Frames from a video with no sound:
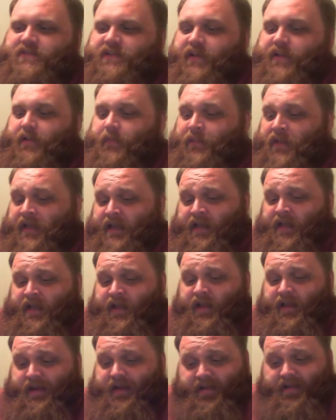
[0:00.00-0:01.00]
So,
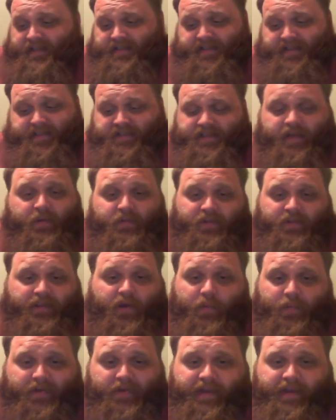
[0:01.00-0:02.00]
you know, it's out in the
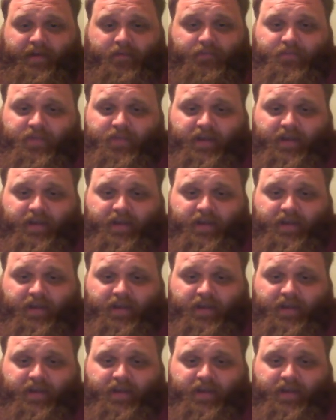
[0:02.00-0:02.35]
open now.